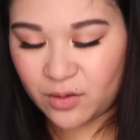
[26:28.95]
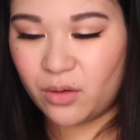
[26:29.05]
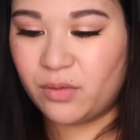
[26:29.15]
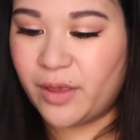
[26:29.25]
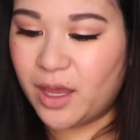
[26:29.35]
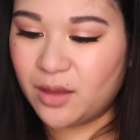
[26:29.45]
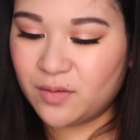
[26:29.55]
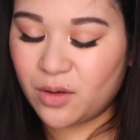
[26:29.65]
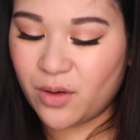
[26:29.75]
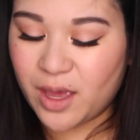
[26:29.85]
So
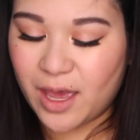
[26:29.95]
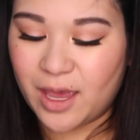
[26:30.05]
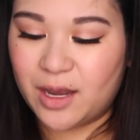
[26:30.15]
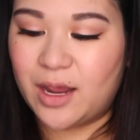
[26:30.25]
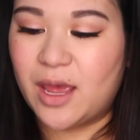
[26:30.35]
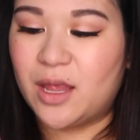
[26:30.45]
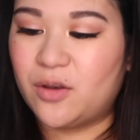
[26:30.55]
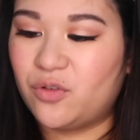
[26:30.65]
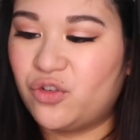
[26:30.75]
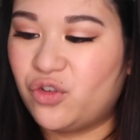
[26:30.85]
let's go ahead
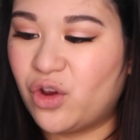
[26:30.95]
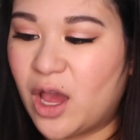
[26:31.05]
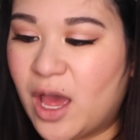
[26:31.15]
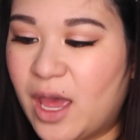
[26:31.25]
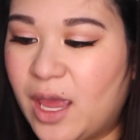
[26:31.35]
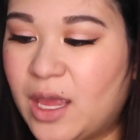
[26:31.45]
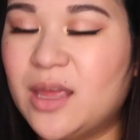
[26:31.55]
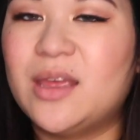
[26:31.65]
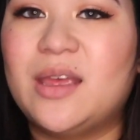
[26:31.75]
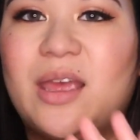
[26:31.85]
and try
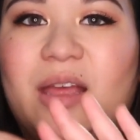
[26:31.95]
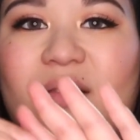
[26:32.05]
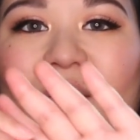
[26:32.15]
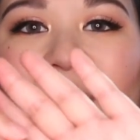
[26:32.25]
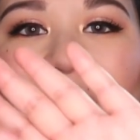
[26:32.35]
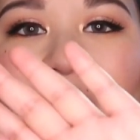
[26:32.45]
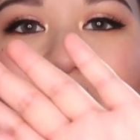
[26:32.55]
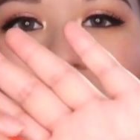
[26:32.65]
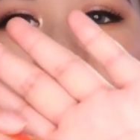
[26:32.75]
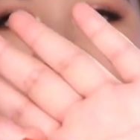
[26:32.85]
It's a
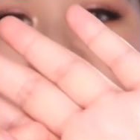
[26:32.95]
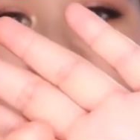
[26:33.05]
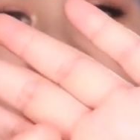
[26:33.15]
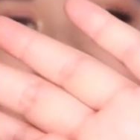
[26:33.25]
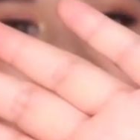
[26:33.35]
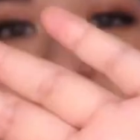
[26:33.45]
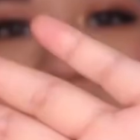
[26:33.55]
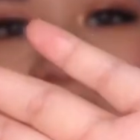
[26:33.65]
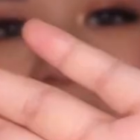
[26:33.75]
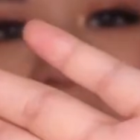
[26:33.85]
Banger, which one, which
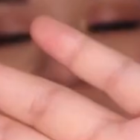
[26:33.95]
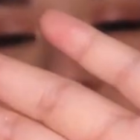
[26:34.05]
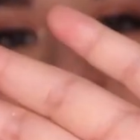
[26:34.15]
is supposed to